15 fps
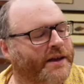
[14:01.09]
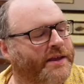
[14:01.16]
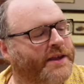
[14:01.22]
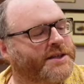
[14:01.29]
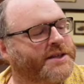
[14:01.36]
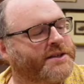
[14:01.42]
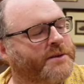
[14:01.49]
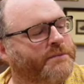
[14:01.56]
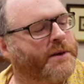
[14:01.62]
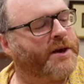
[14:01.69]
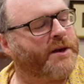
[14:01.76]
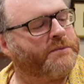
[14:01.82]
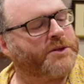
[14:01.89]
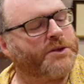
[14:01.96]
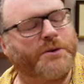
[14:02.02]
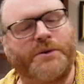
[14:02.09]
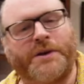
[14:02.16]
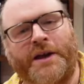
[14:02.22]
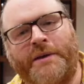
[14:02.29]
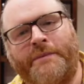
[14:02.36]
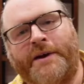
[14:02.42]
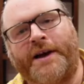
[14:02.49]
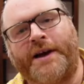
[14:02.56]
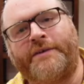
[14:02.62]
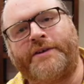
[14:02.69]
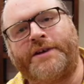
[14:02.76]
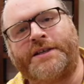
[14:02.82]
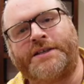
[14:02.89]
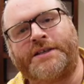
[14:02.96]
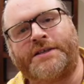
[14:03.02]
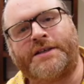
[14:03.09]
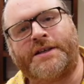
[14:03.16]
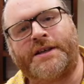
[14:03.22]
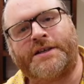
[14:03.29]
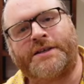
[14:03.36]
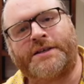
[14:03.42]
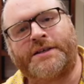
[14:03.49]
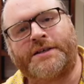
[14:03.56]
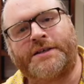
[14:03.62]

This is the bit I'm talking about. Have a listen to this.